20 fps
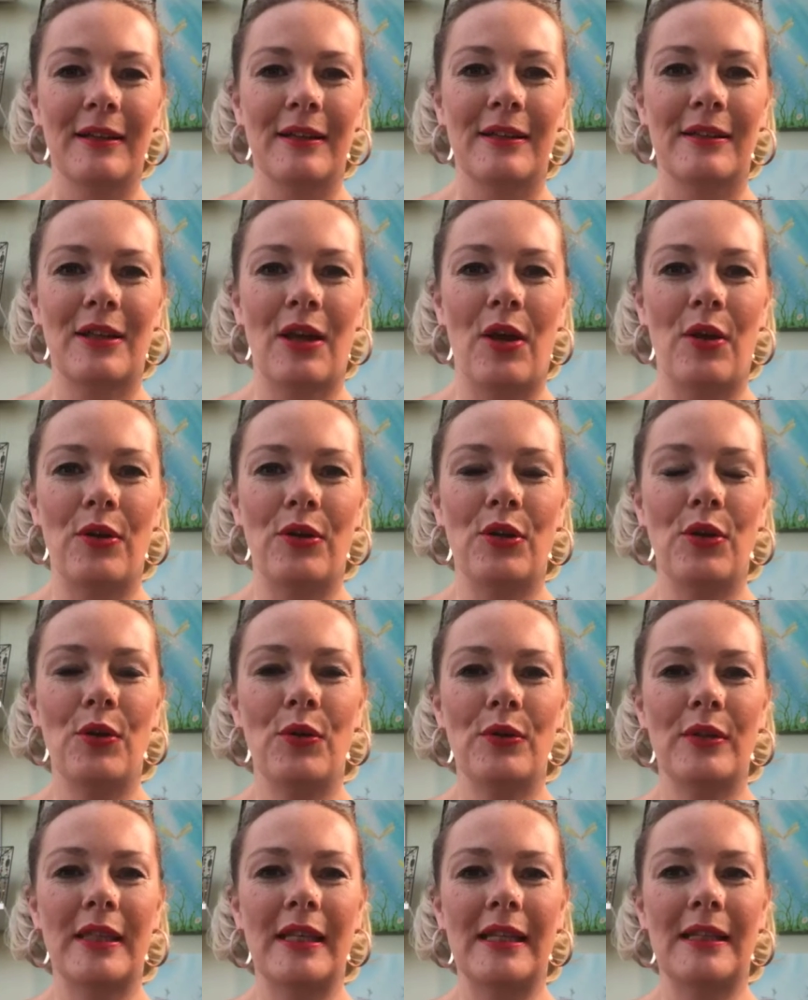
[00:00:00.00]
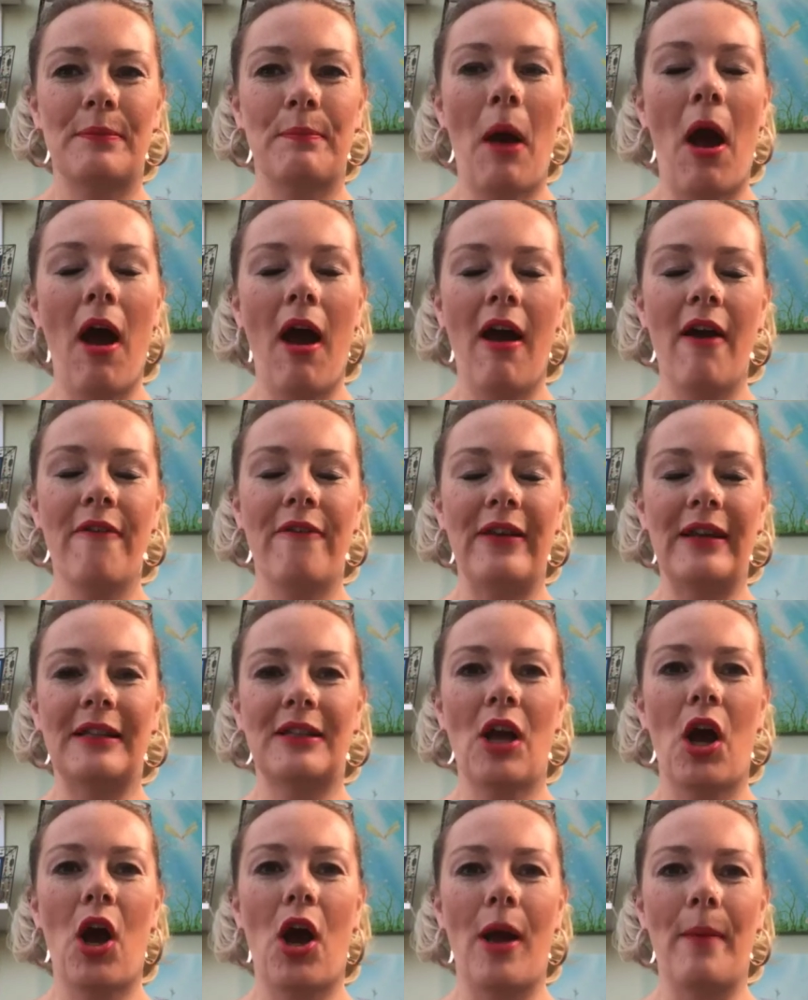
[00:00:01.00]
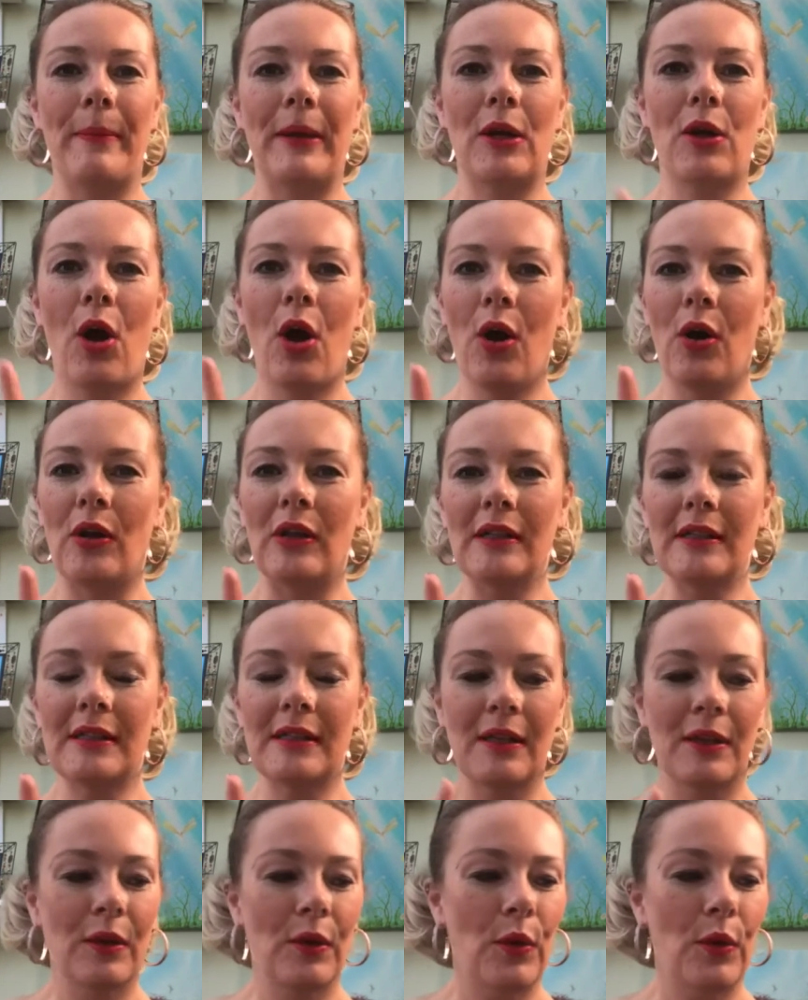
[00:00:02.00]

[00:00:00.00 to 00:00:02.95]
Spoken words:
So use this perfect time because